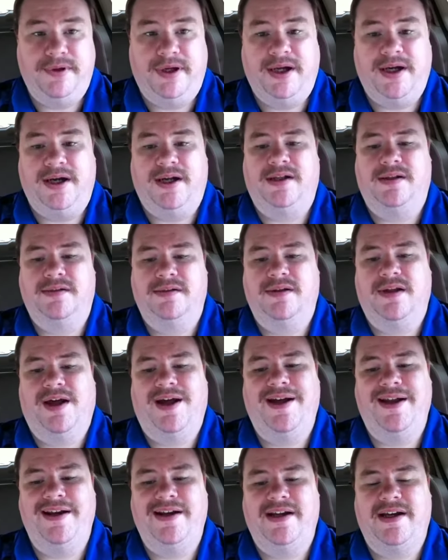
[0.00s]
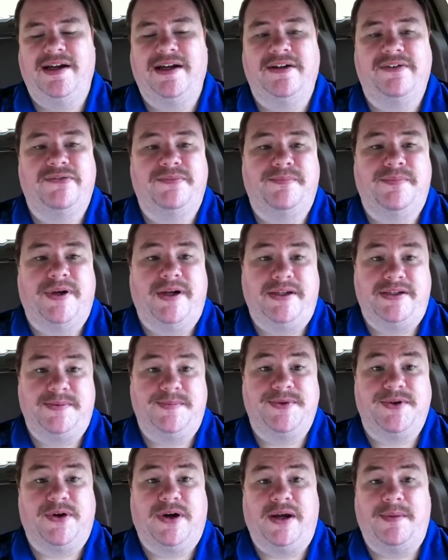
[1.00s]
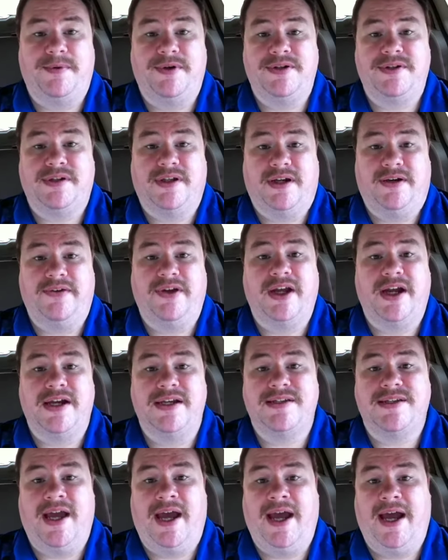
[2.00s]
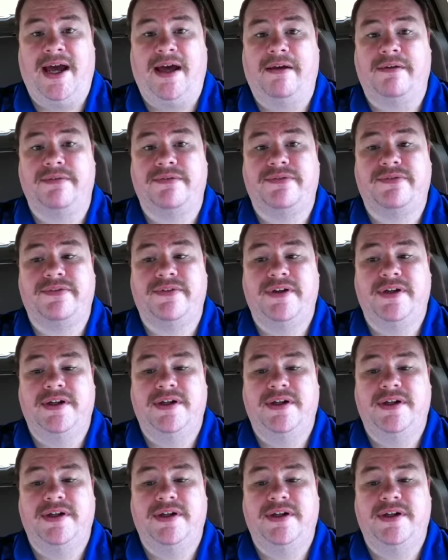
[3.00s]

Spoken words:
A lot of my subscribers, a lot of you guys have